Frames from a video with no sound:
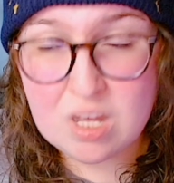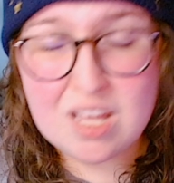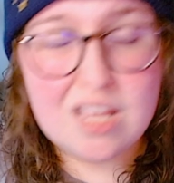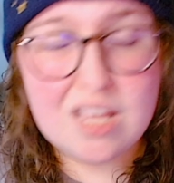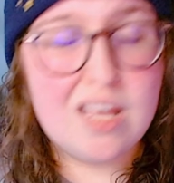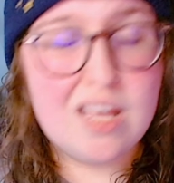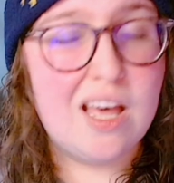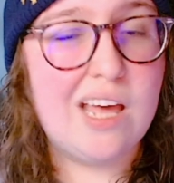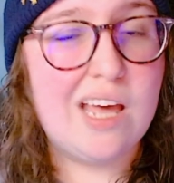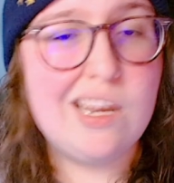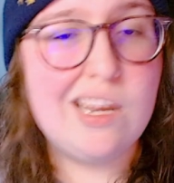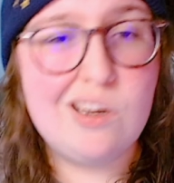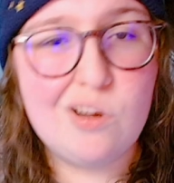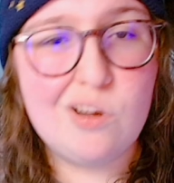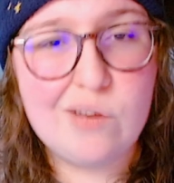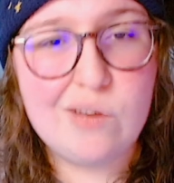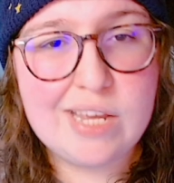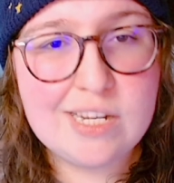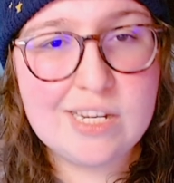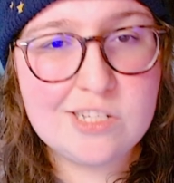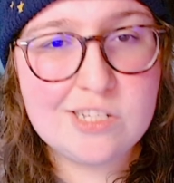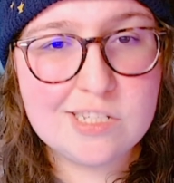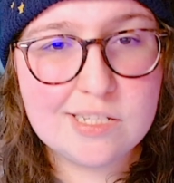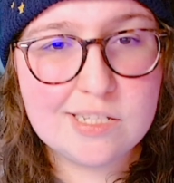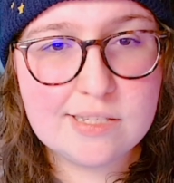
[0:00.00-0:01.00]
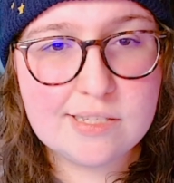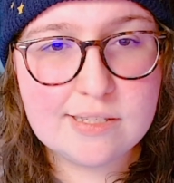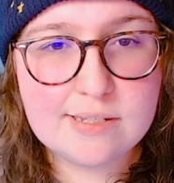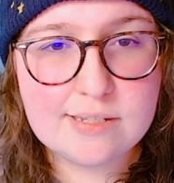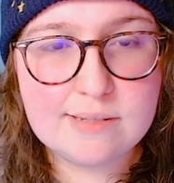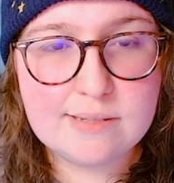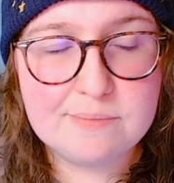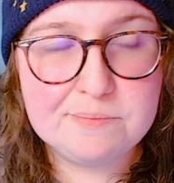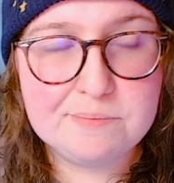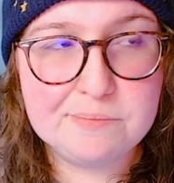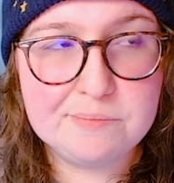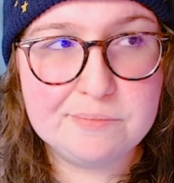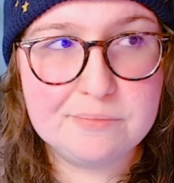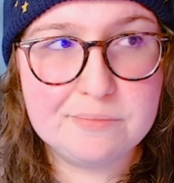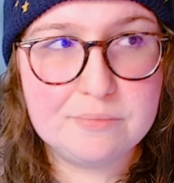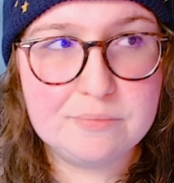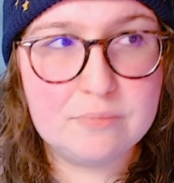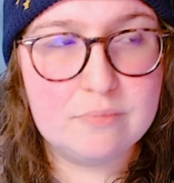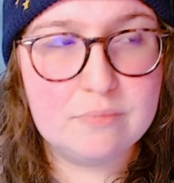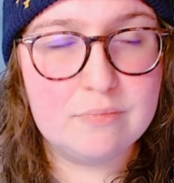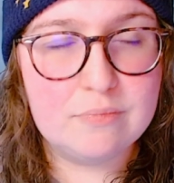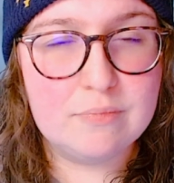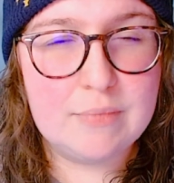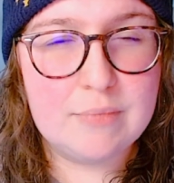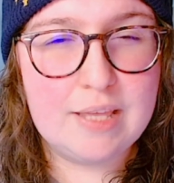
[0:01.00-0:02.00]
I don't know.
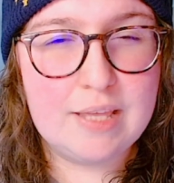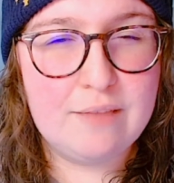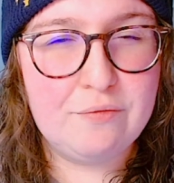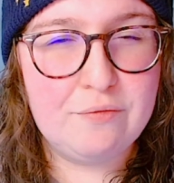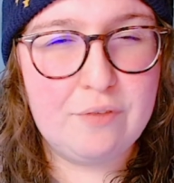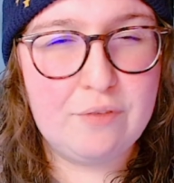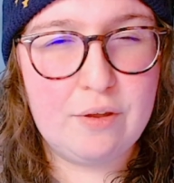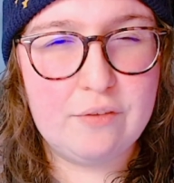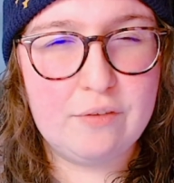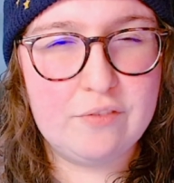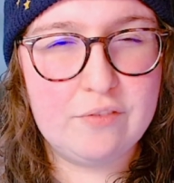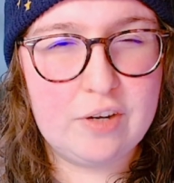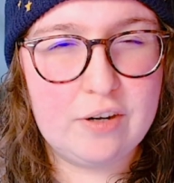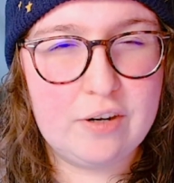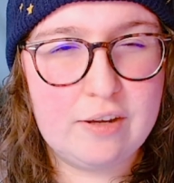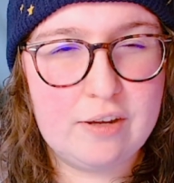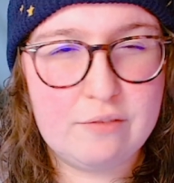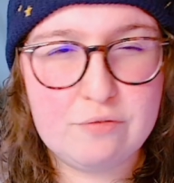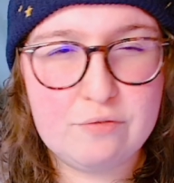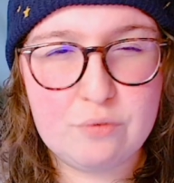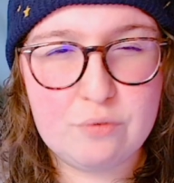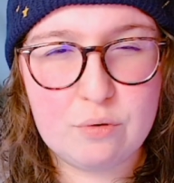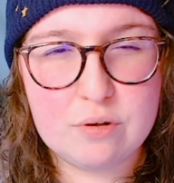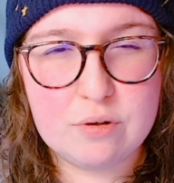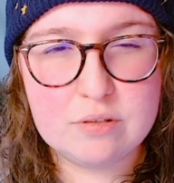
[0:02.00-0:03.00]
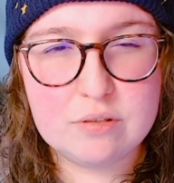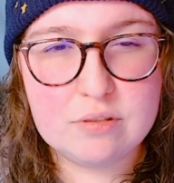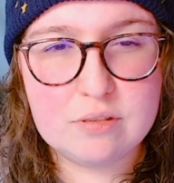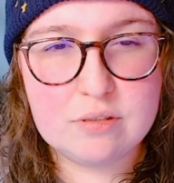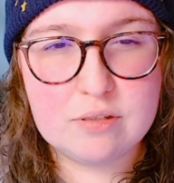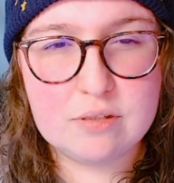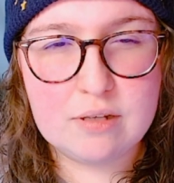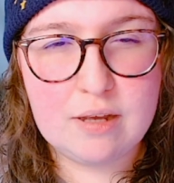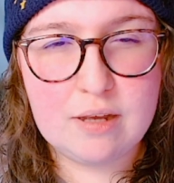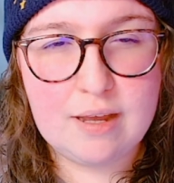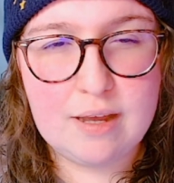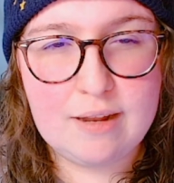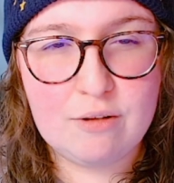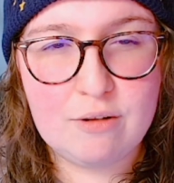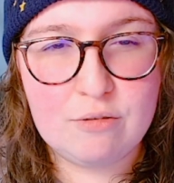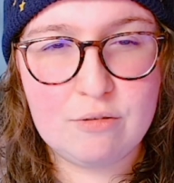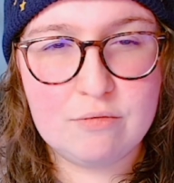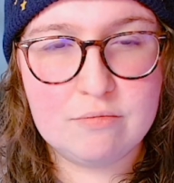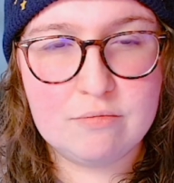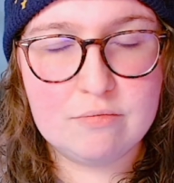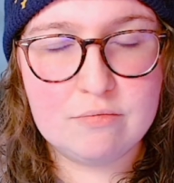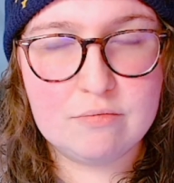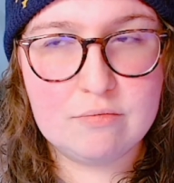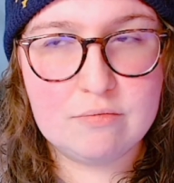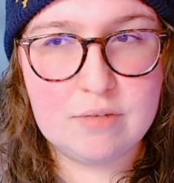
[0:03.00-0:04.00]
It felt very forced. I
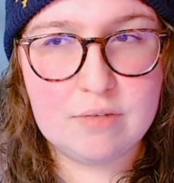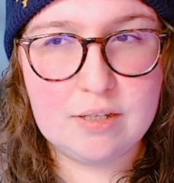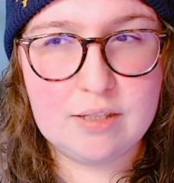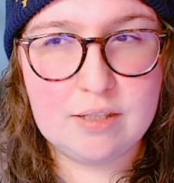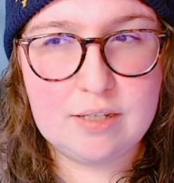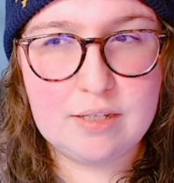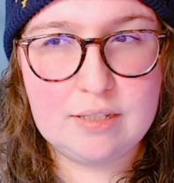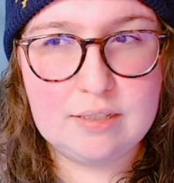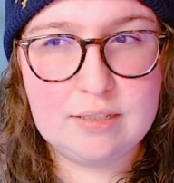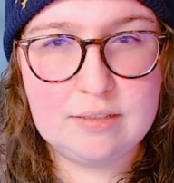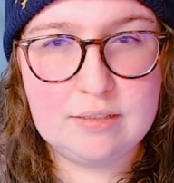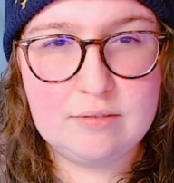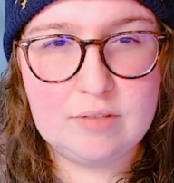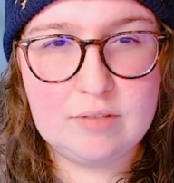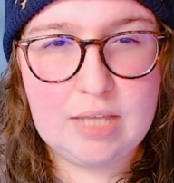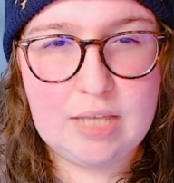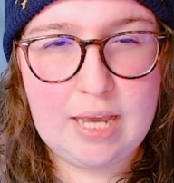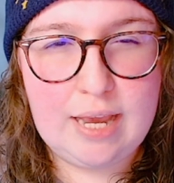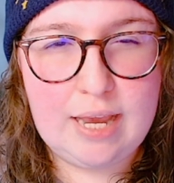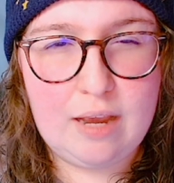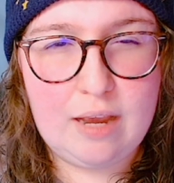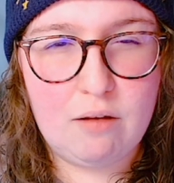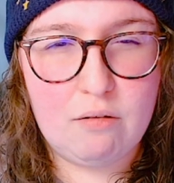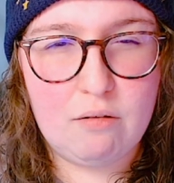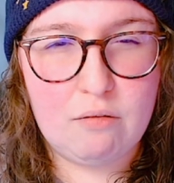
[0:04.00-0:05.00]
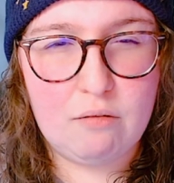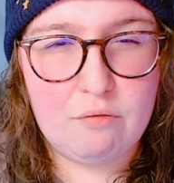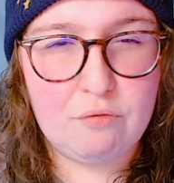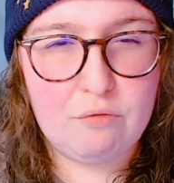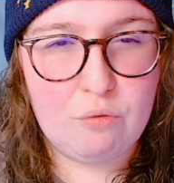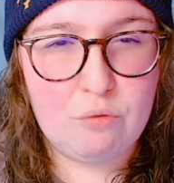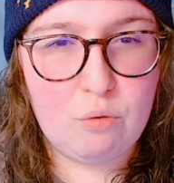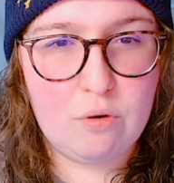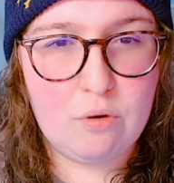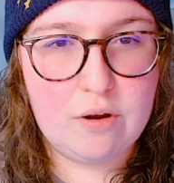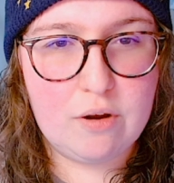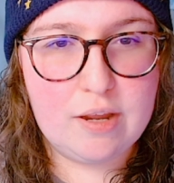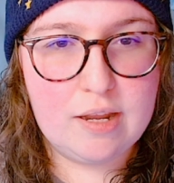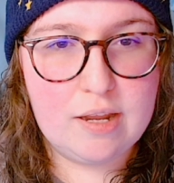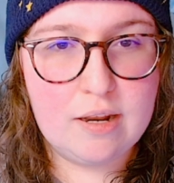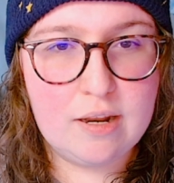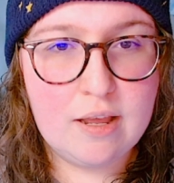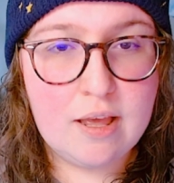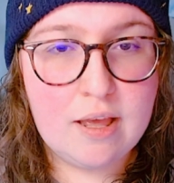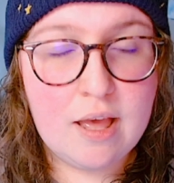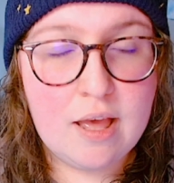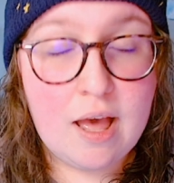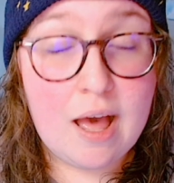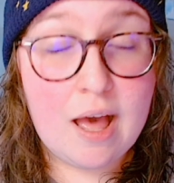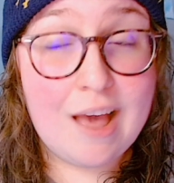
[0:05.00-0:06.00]
don't really care for it.
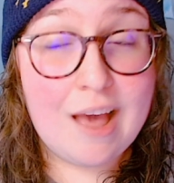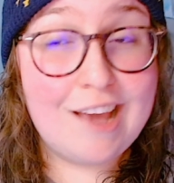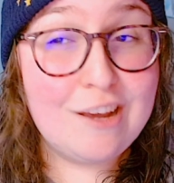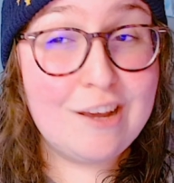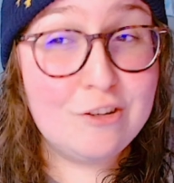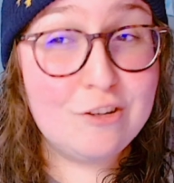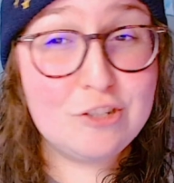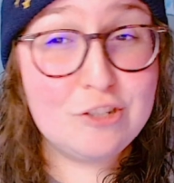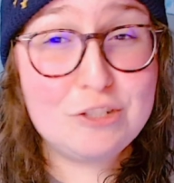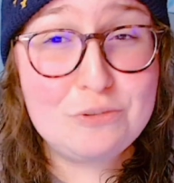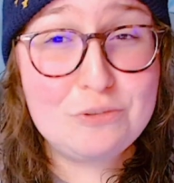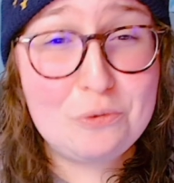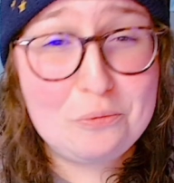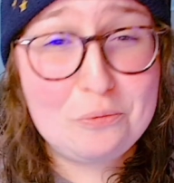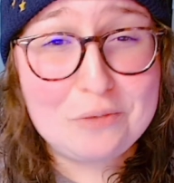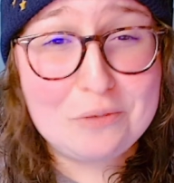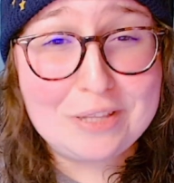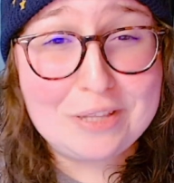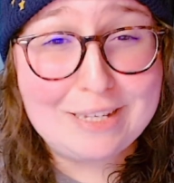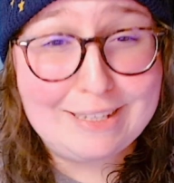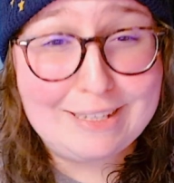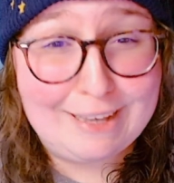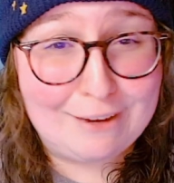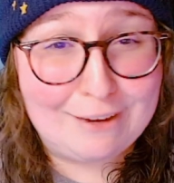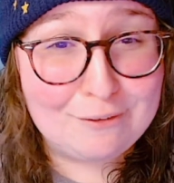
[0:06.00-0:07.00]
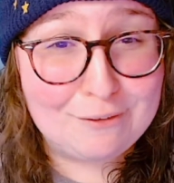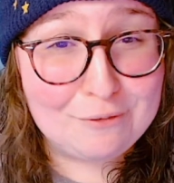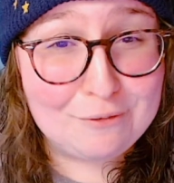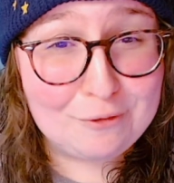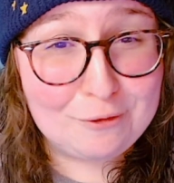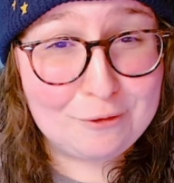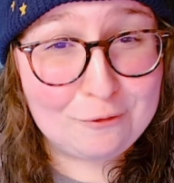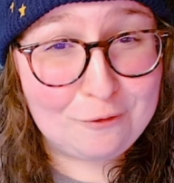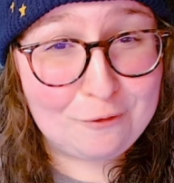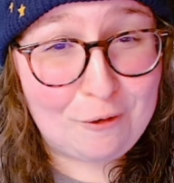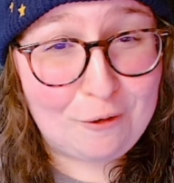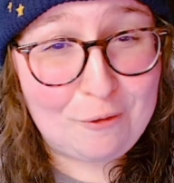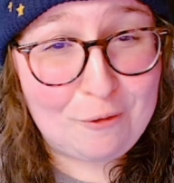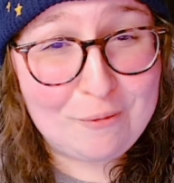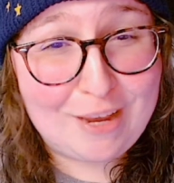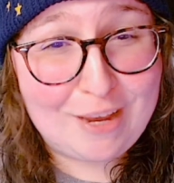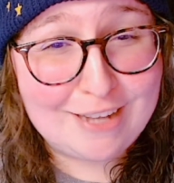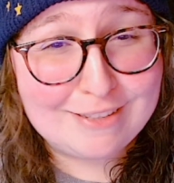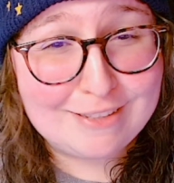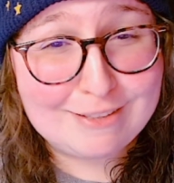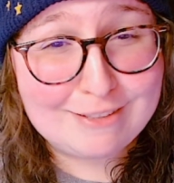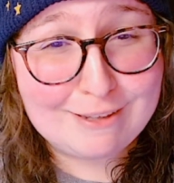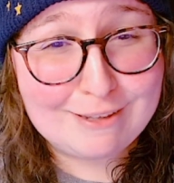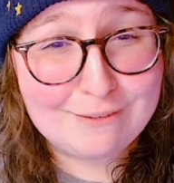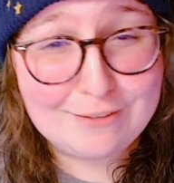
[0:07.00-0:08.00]
I just don't really care for the
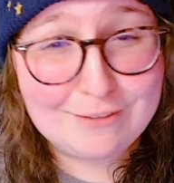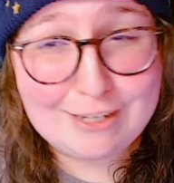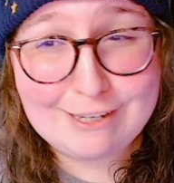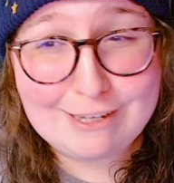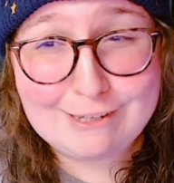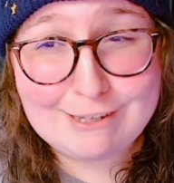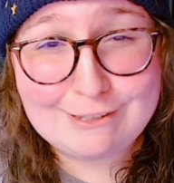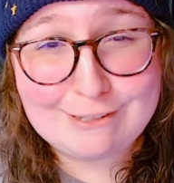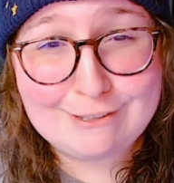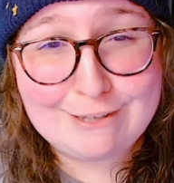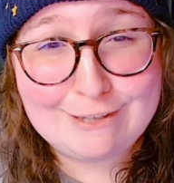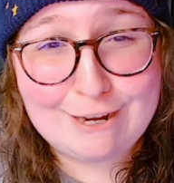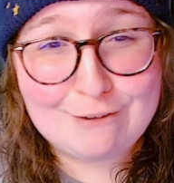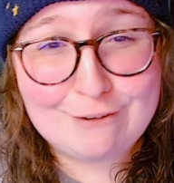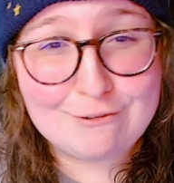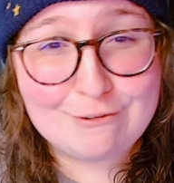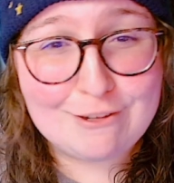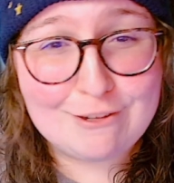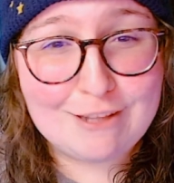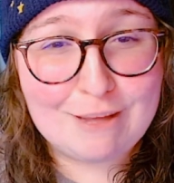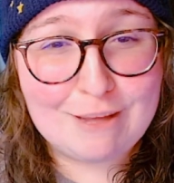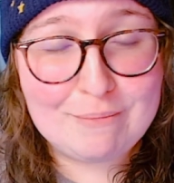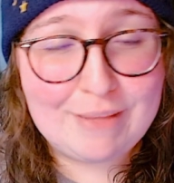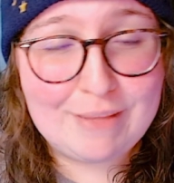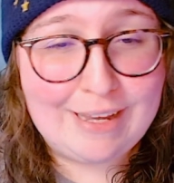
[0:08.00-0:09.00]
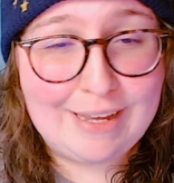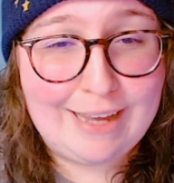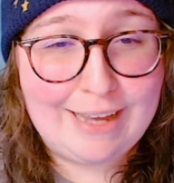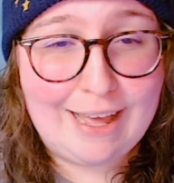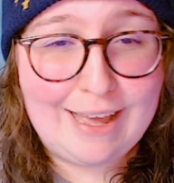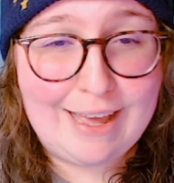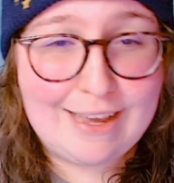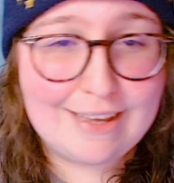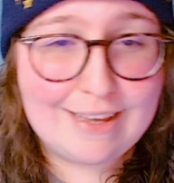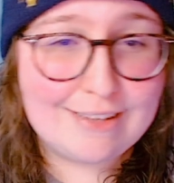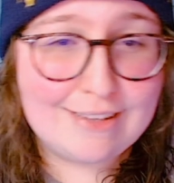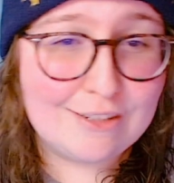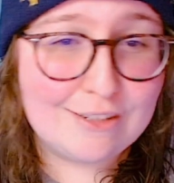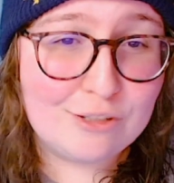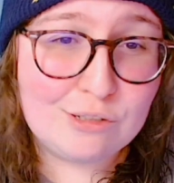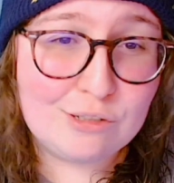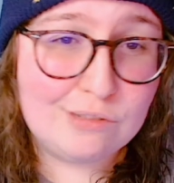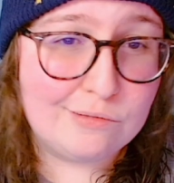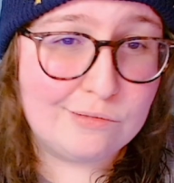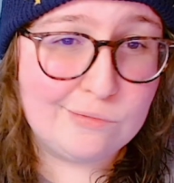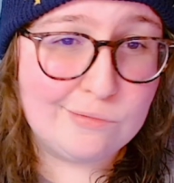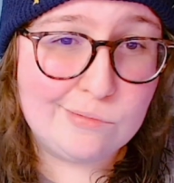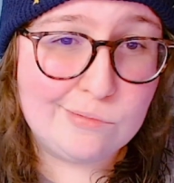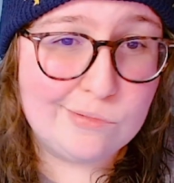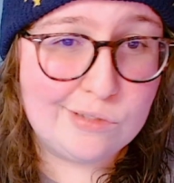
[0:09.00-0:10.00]
romance of it in general. I'm like, I
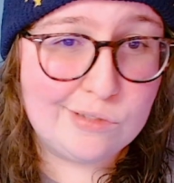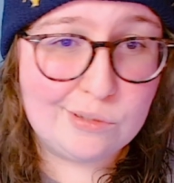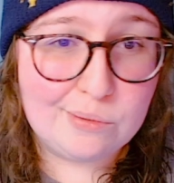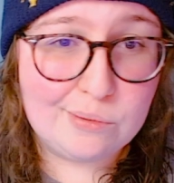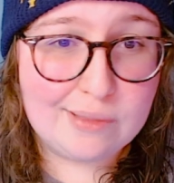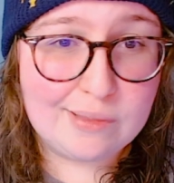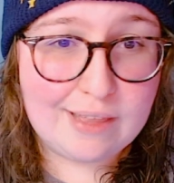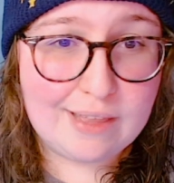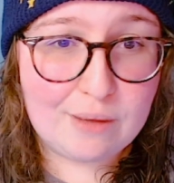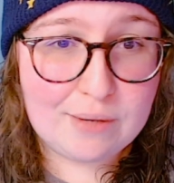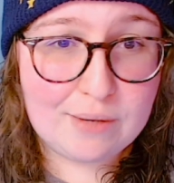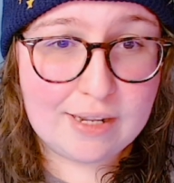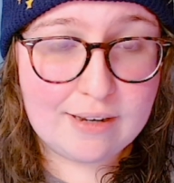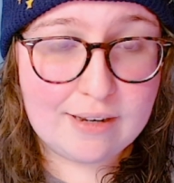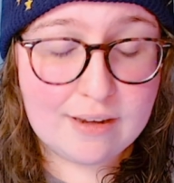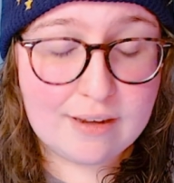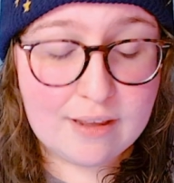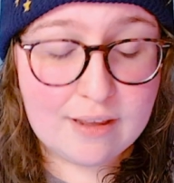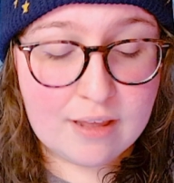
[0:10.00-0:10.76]
could do without it.